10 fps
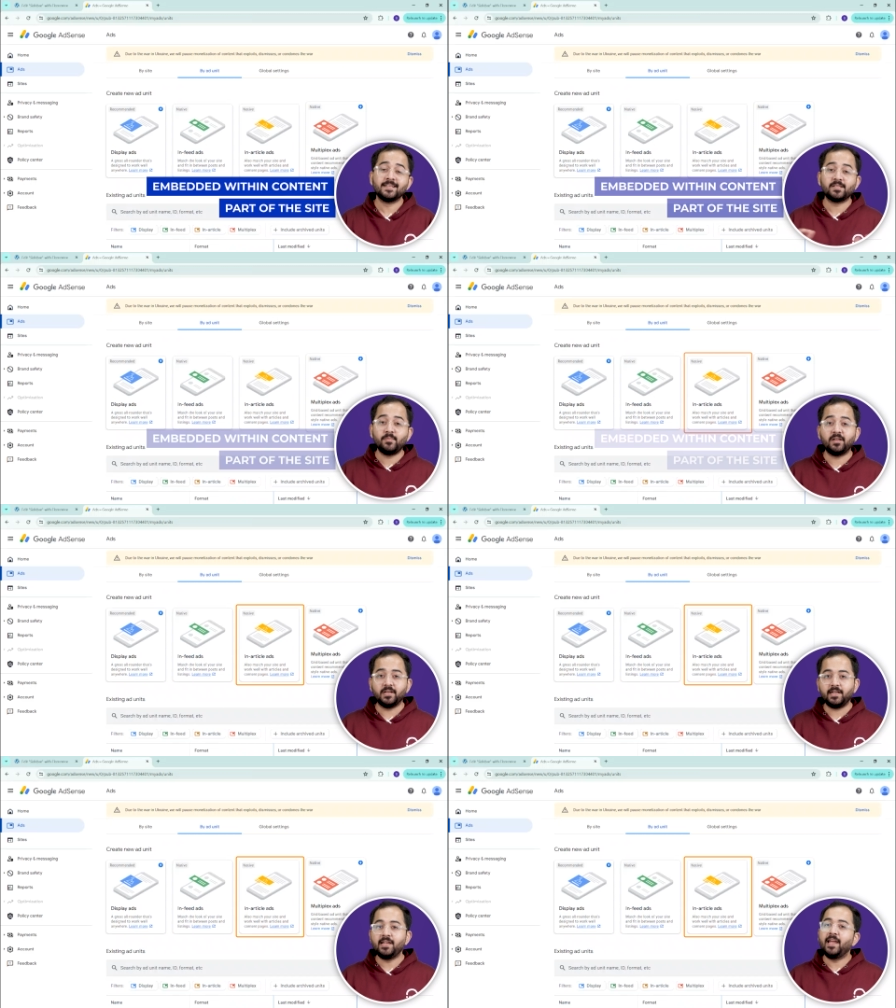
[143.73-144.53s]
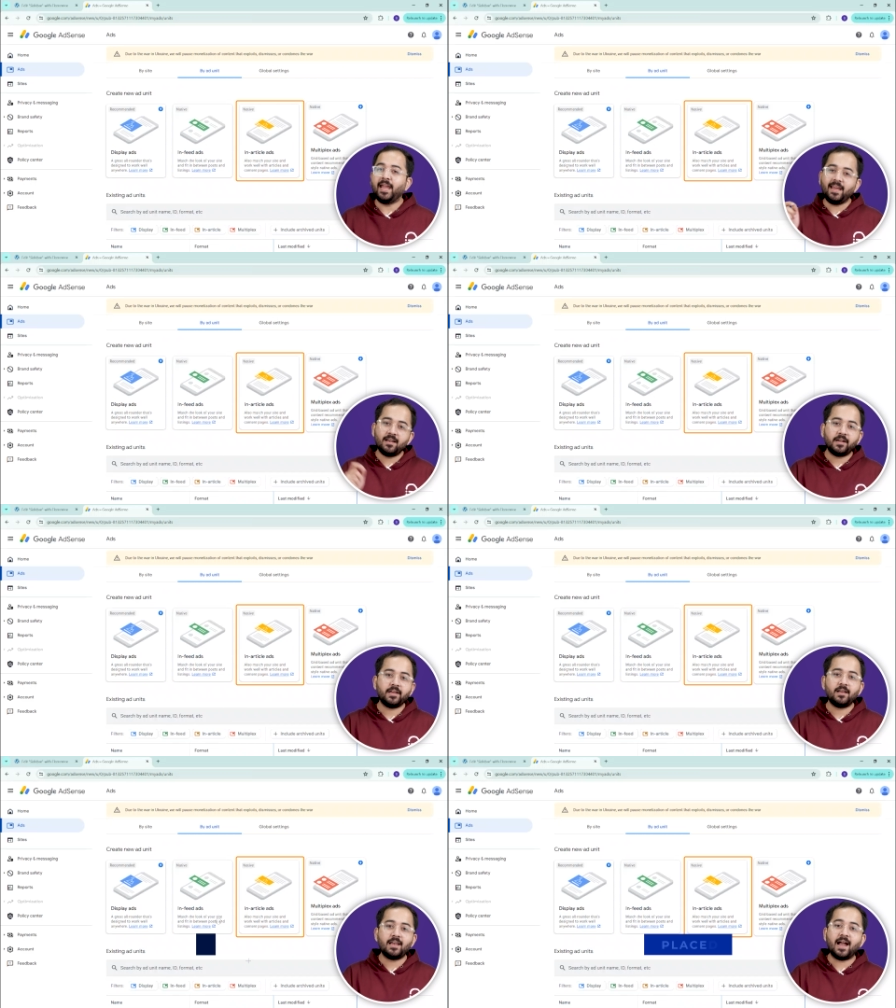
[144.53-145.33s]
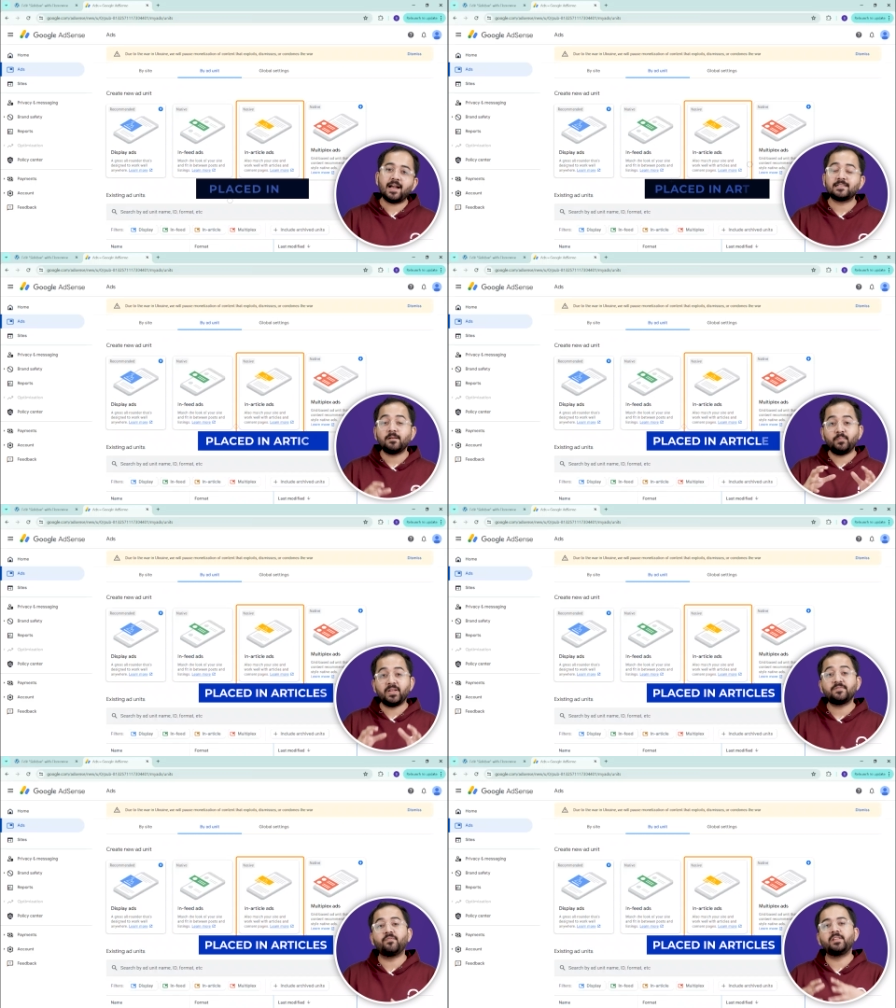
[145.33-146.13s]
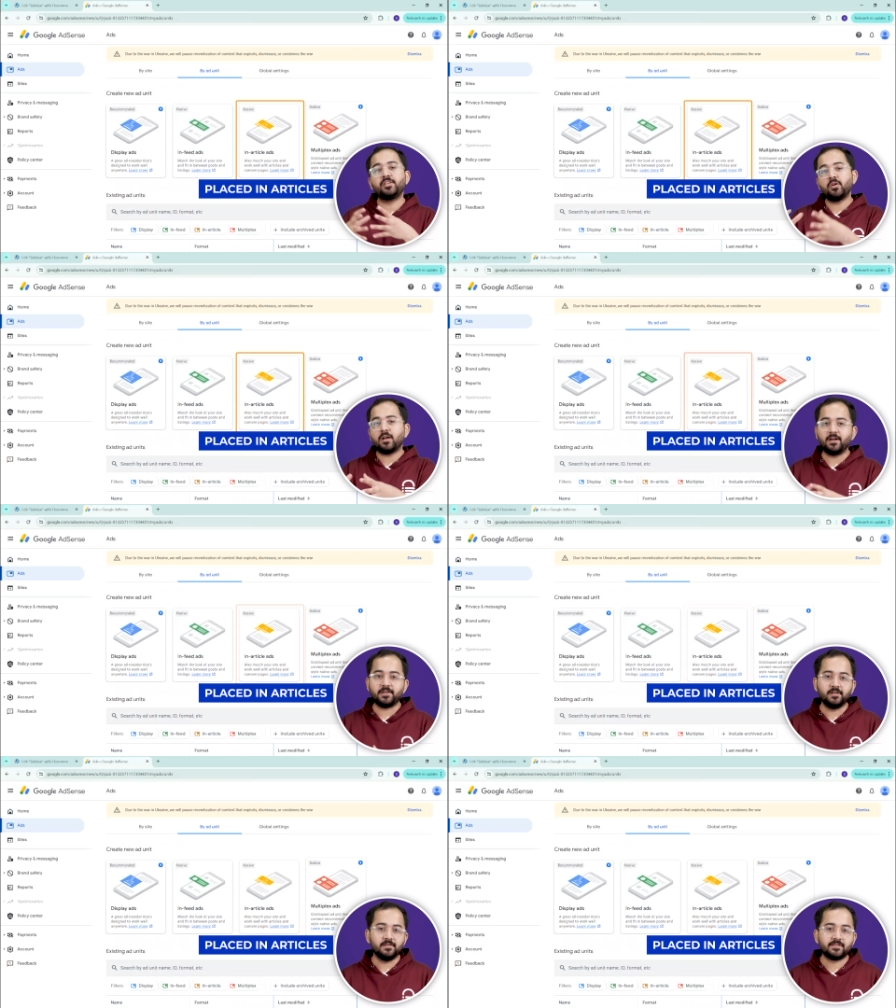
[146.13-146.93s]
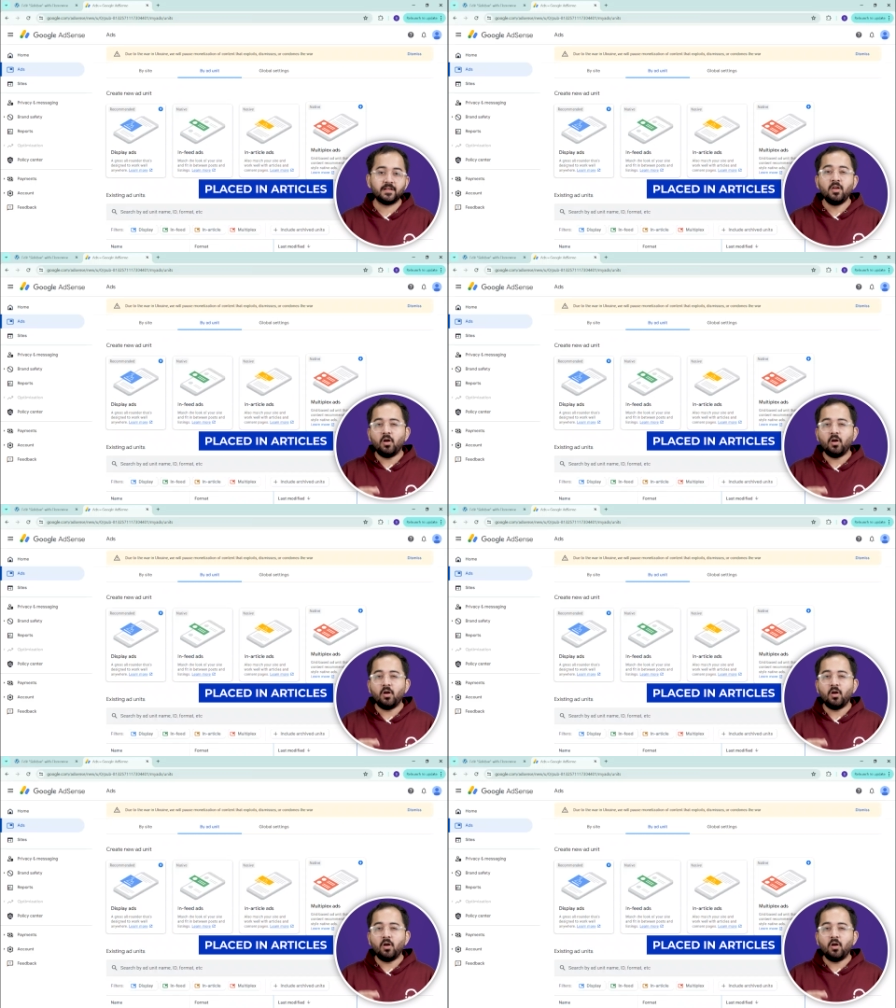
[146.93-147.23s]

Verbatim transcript: Similarly, in-article ads are placed within your articles,